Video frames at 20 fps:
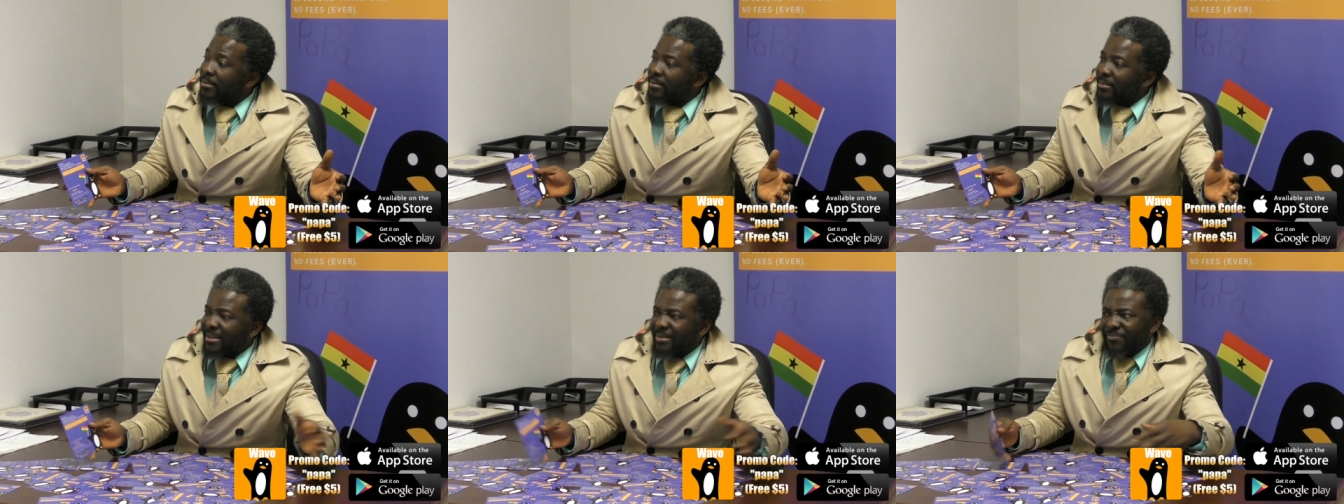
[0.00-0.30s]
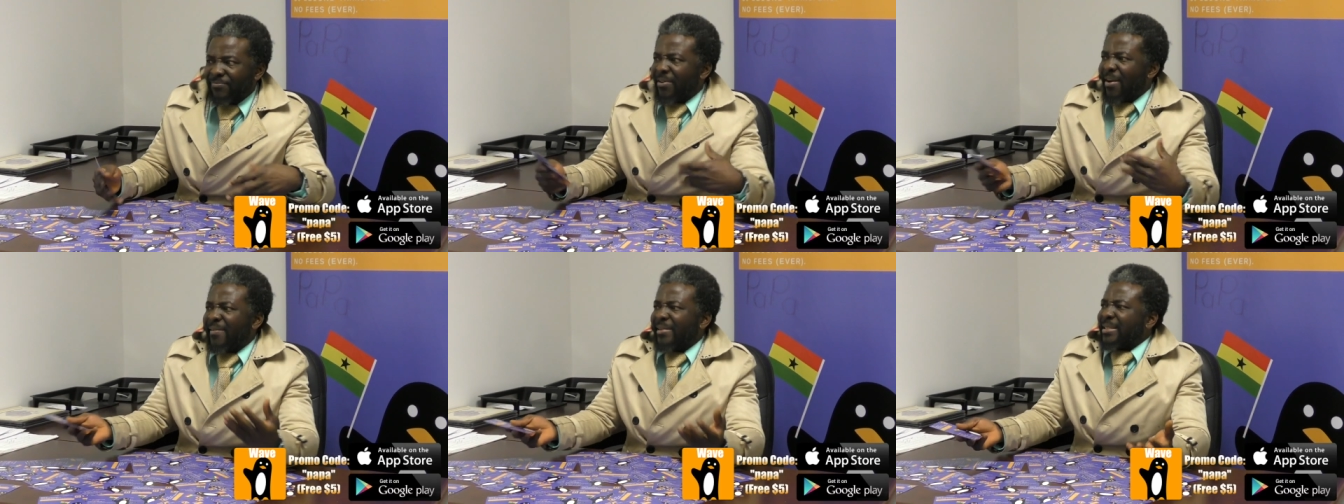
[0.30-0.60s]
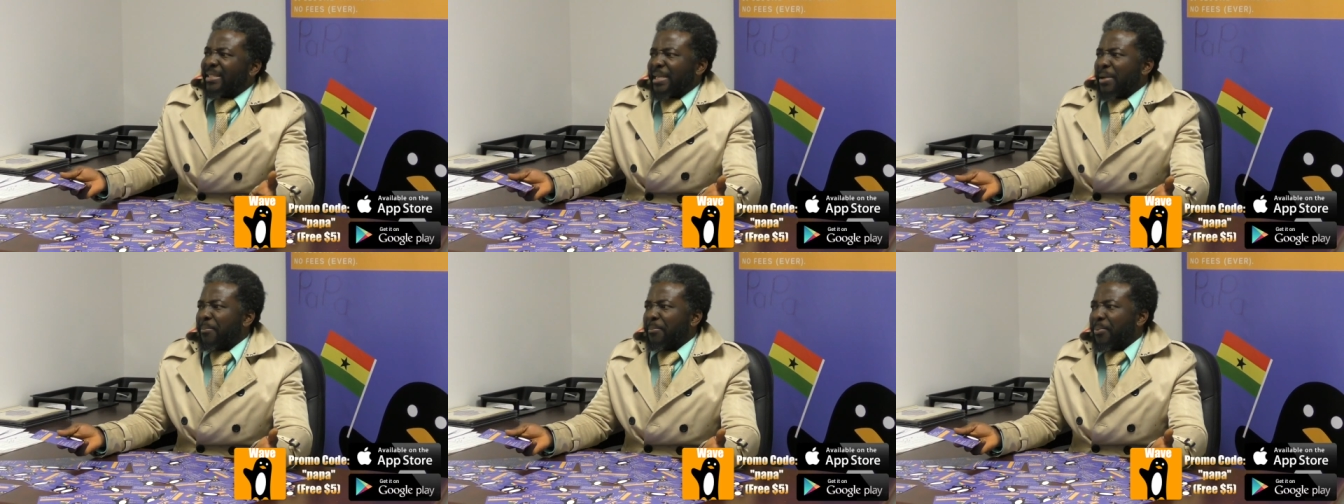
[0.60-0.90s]
It's very
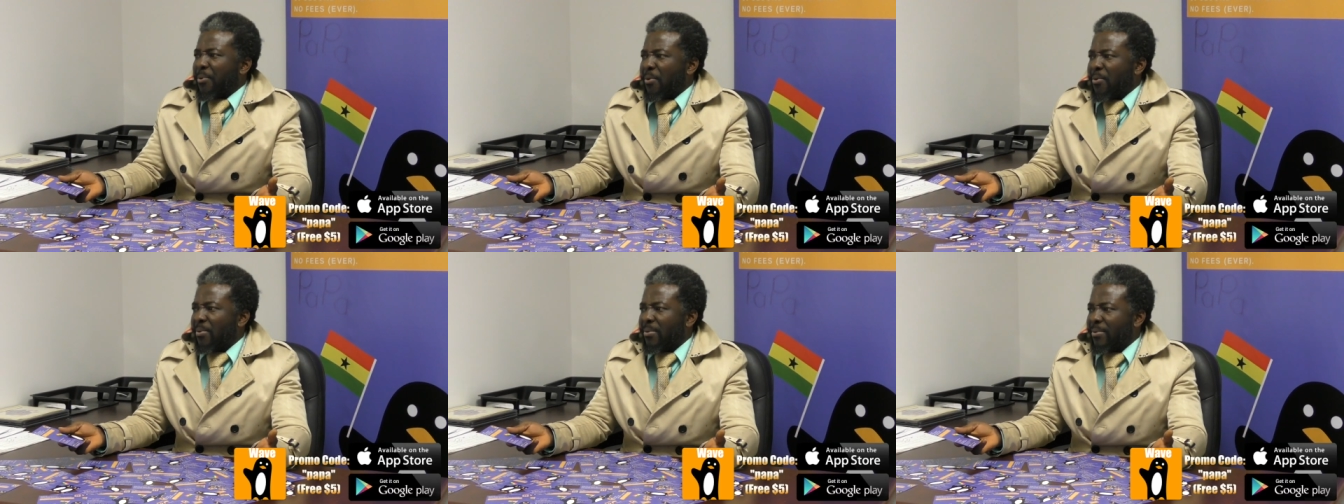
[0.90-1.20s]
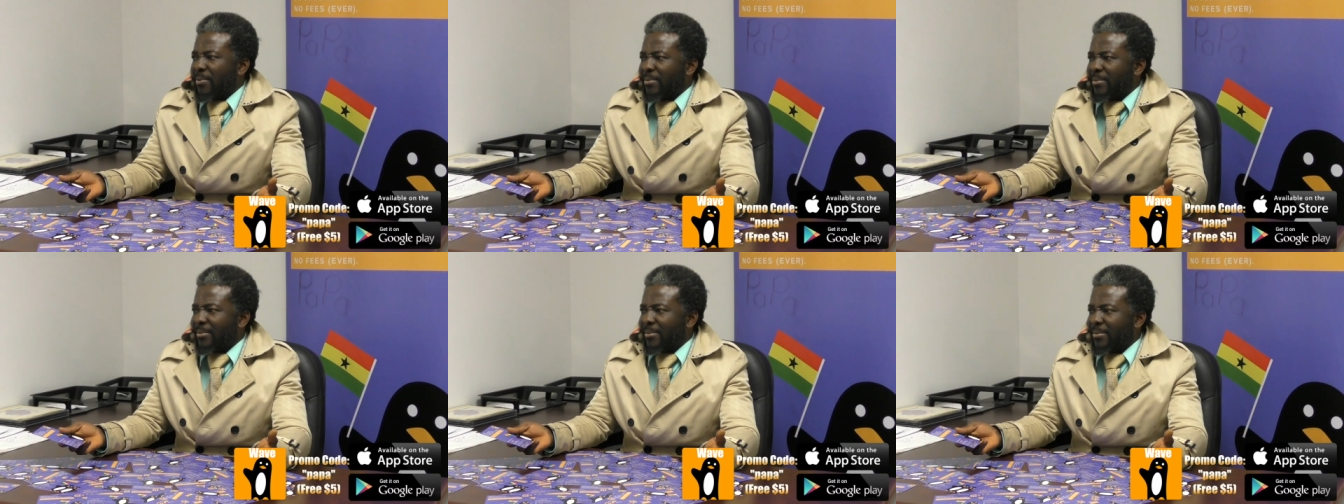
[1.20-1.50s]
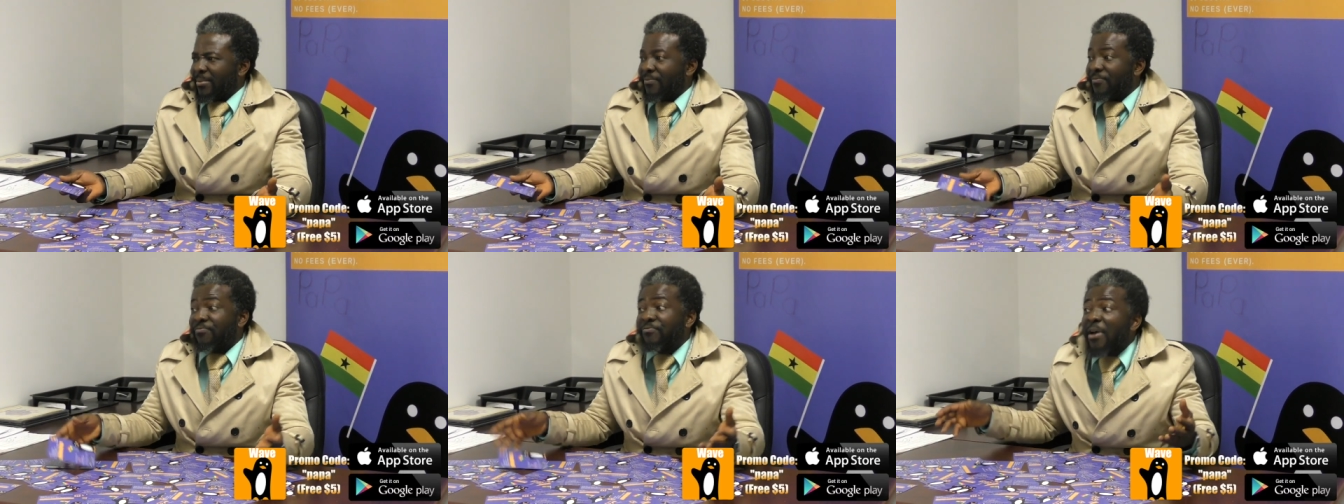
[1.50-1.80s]
simple.
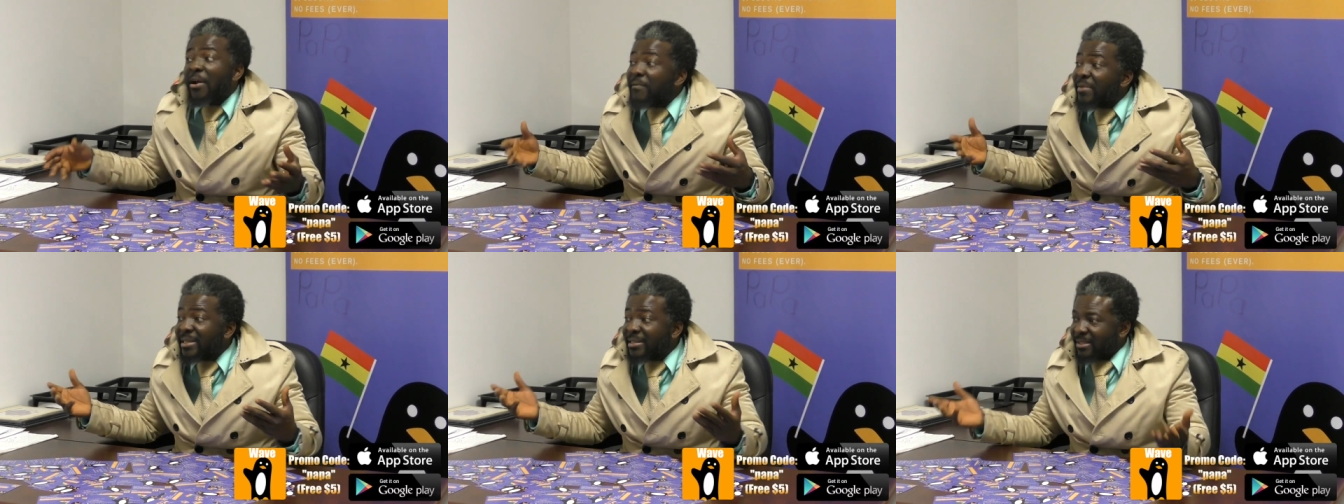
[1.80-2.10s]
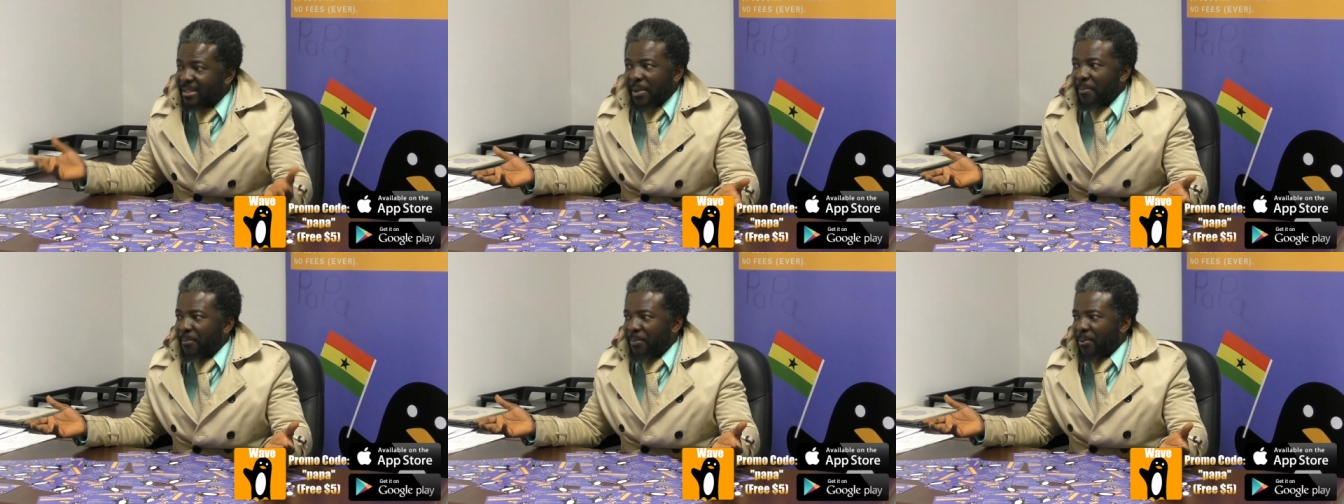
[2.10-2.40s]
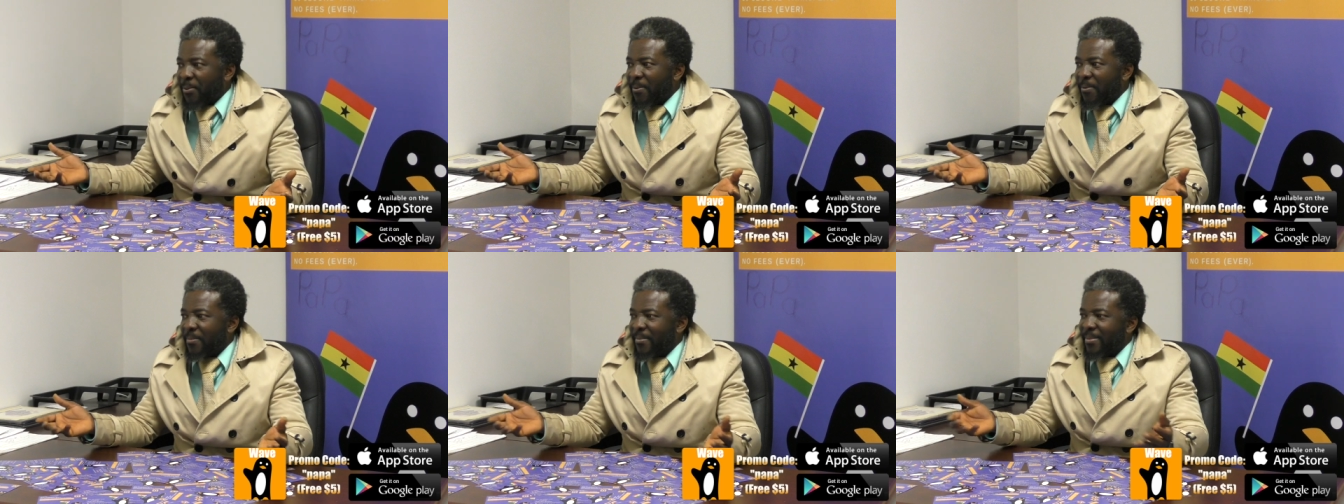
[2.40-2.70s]
Very
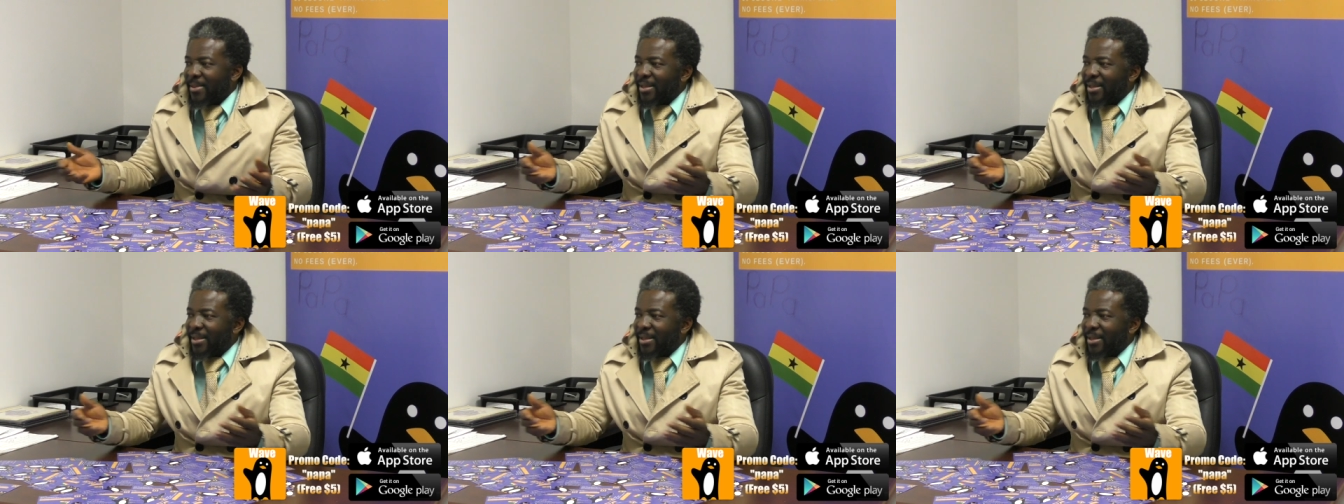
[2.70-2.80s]
simple.